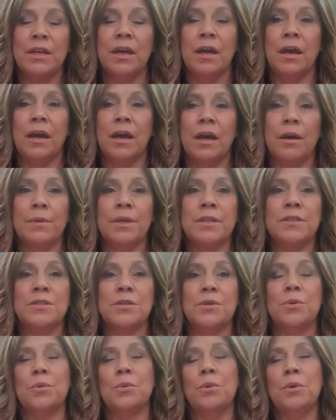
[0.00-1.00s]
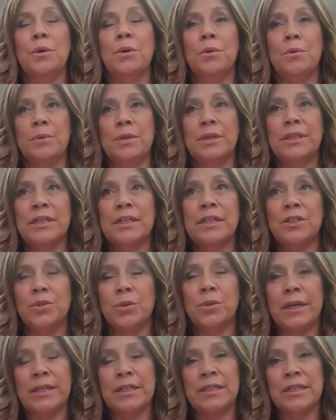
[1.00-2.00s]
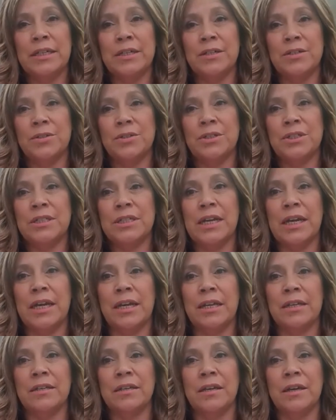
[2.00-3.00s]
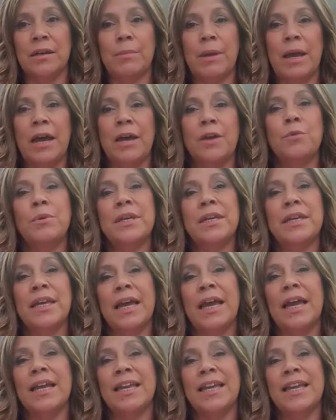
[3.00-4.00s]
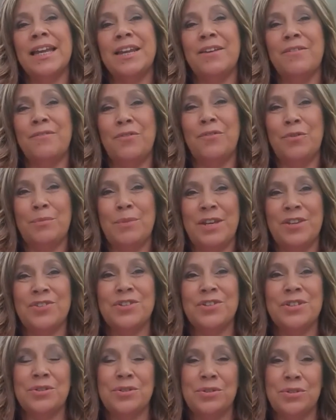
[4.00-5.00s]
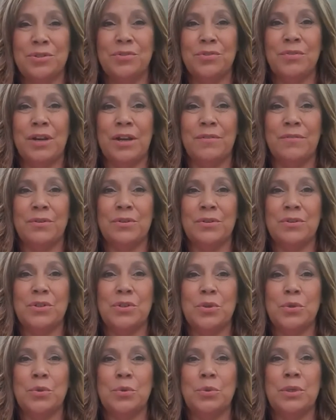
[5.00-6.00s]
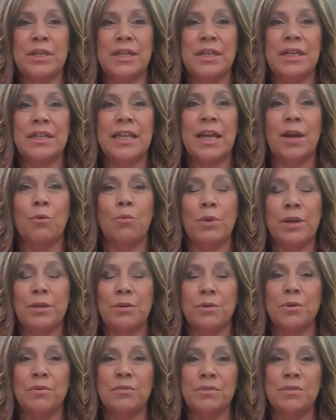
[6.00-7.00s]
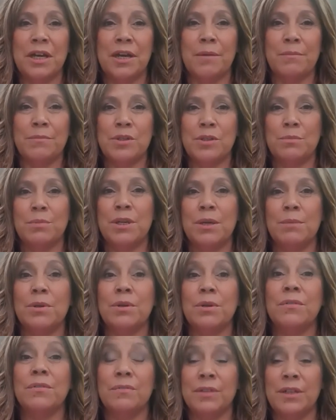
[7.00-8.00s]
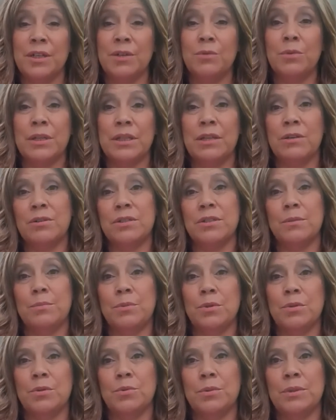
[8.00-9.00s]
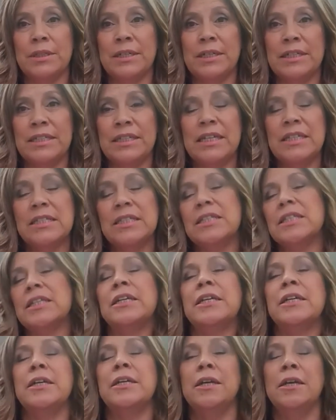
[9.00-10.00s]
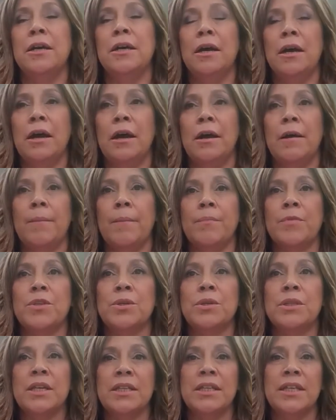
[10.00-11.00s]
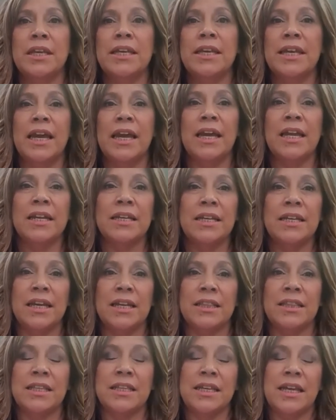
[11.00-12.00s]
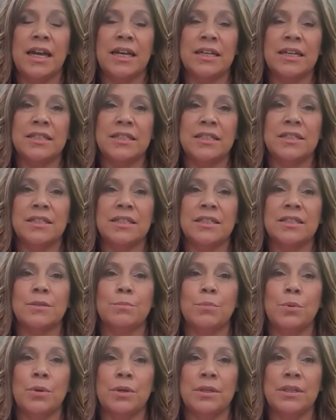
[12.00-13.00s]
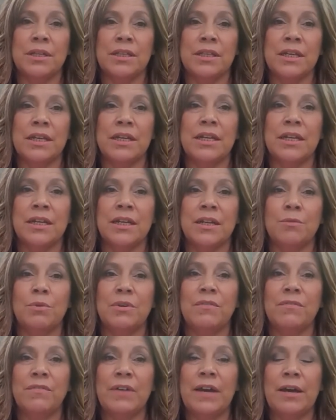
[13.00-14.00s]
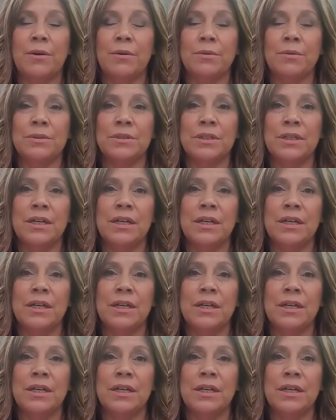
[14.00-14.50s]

Um, and so really trying to understand um, how do we get, get information to survivors who need that window of time to be able to flee when there's abuse really intensely um, so that they can get the access to support that they needed we found